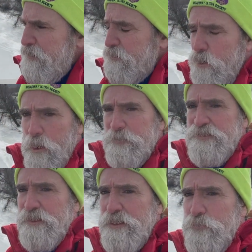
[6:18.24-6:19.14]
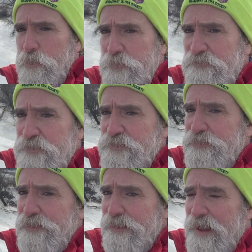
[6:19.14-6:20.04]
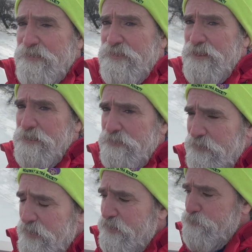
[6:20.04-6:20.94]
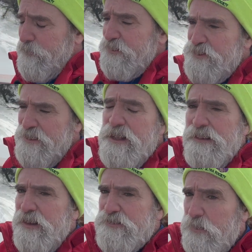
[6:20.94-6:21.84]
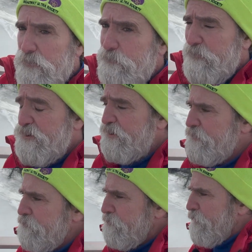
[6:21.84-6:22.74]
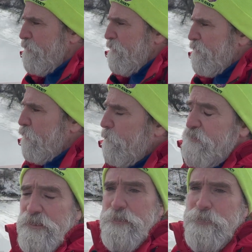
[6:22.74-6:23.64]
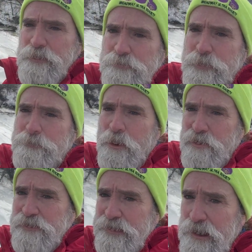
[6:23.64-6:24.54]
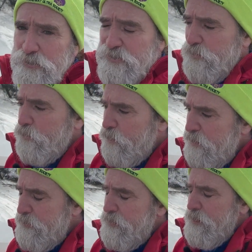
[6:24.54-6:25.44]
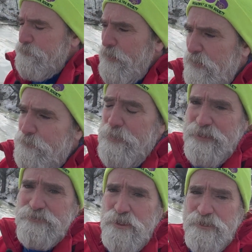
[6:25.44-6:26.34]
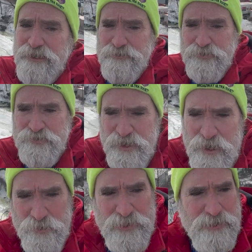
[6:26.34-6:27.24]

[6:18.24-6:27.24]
Co-op City, where we visited the last couple of bridges. Co-op City, Pelham Bay Park, and out to Pelham Bay and Long Island Sound.